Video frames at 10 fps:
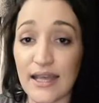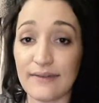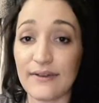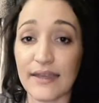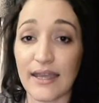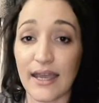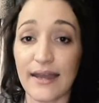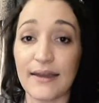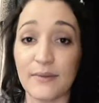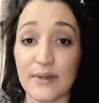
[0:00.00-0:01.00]
I feel like
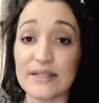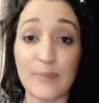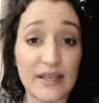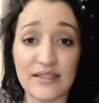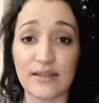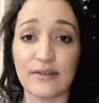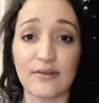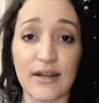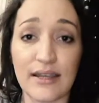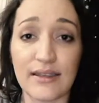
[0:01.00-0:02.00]
I was basically
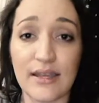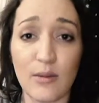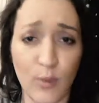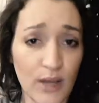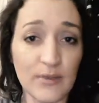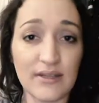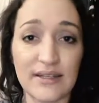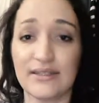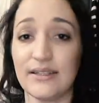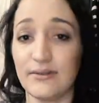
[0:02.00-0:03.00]
running the appointment
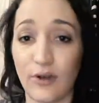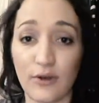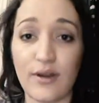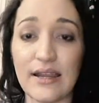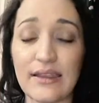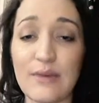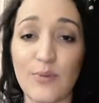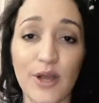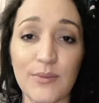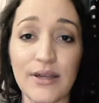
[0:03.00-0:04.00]
instead of her running the
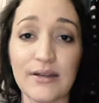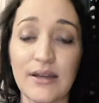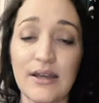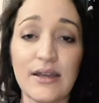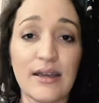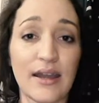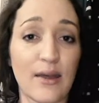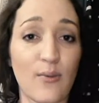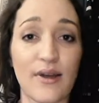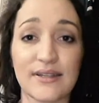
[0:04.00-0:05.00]
appointment. And I
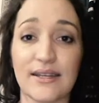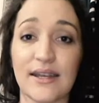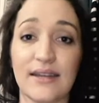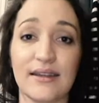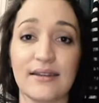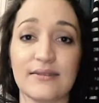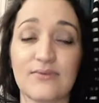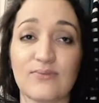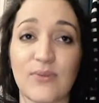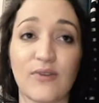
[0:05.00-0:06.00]
walked in, and
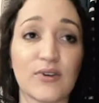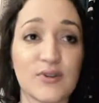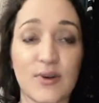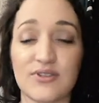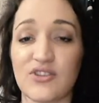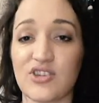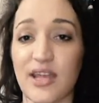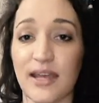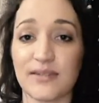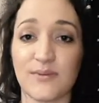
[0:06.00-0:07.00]
the first question she
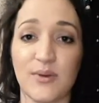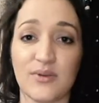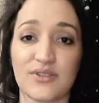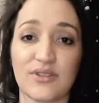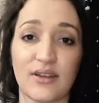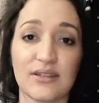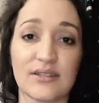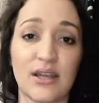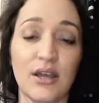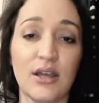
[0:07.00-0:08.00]
asked me was just,
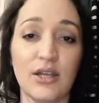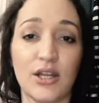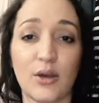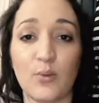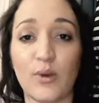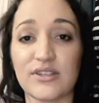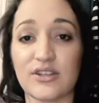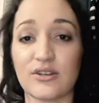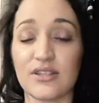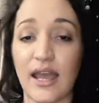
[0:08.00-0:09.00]
what's
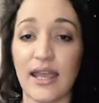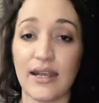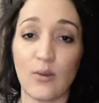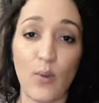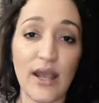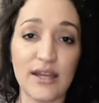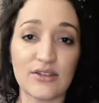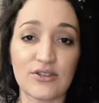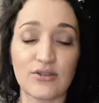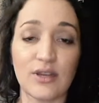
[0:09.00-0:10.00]
your diet and weight
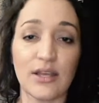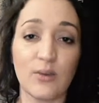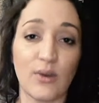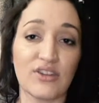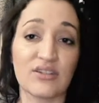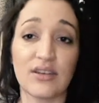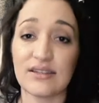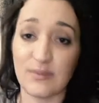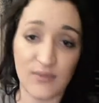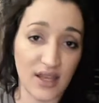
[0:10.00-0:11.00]
history, which is
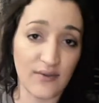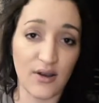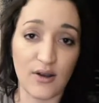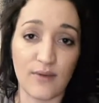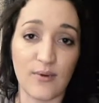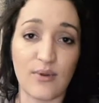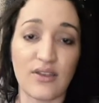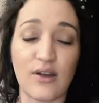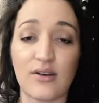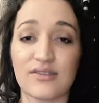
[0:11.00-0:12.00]
something I've gone over with
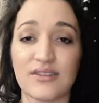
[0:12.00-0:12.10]
y'all.